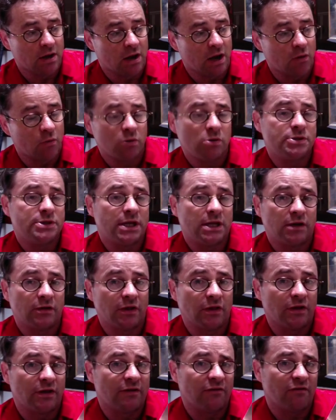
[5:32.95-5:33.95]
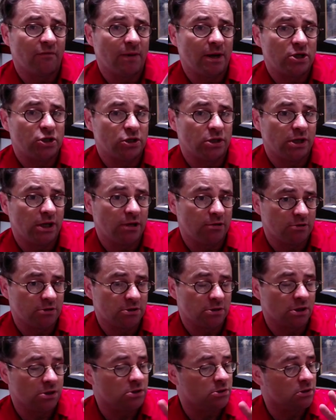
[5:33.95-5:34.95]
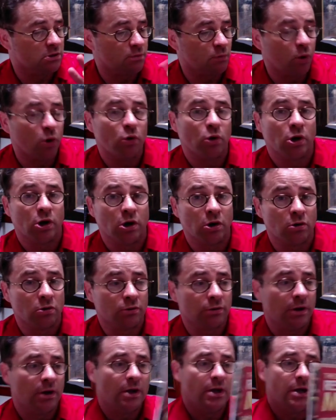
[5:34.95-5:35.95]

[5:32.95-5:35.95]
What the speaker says: I will tell you that the information here is just pure gold.